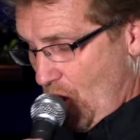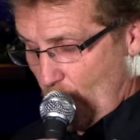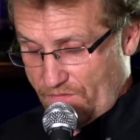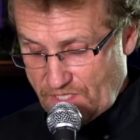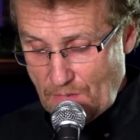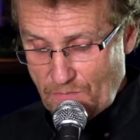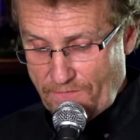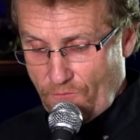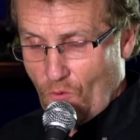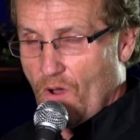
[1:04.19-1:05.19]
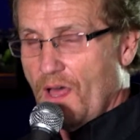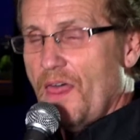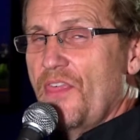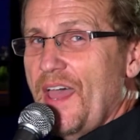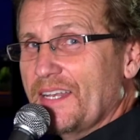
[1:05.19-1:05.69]
We've said before
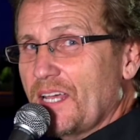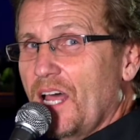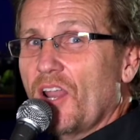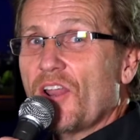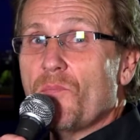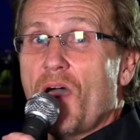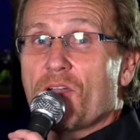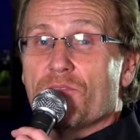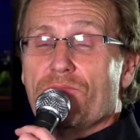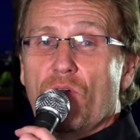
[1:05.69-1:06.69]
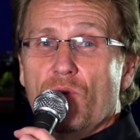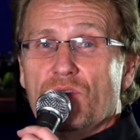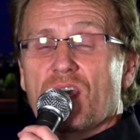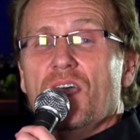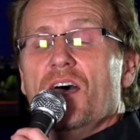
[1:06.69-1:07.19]
that a lot of
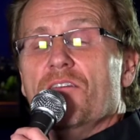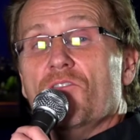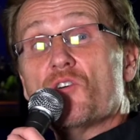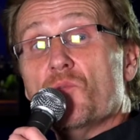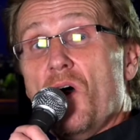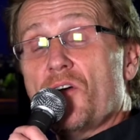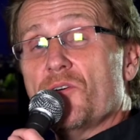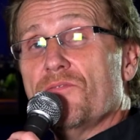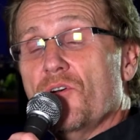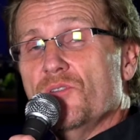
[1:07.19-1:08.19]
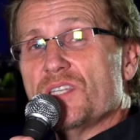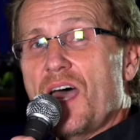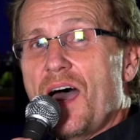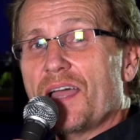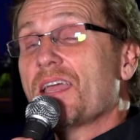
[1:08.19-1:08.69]
microphones, vocal microphones,
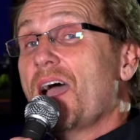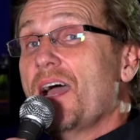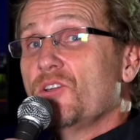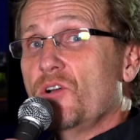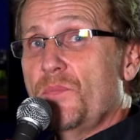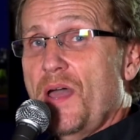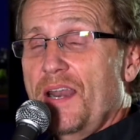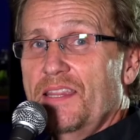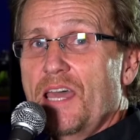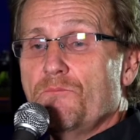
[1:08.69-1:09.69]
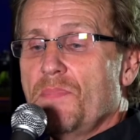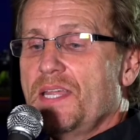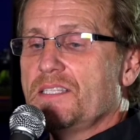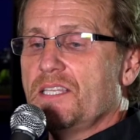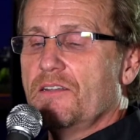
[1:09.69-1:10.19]
are cardioid pattern. That
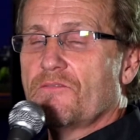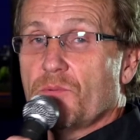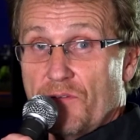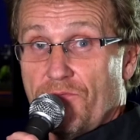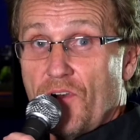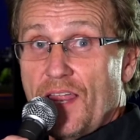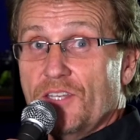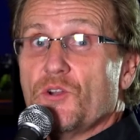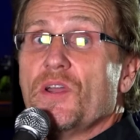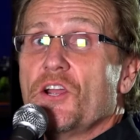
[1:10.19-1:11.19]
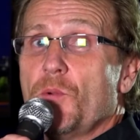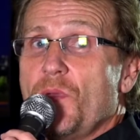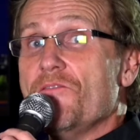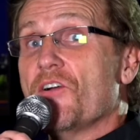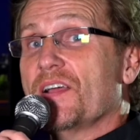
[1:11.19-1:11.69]
means that from the front, you're hearing
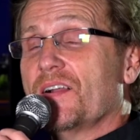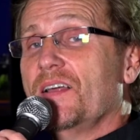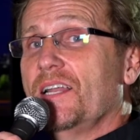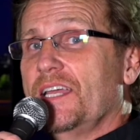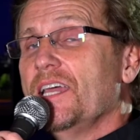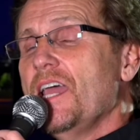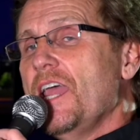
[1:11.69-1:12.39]
me very clearly.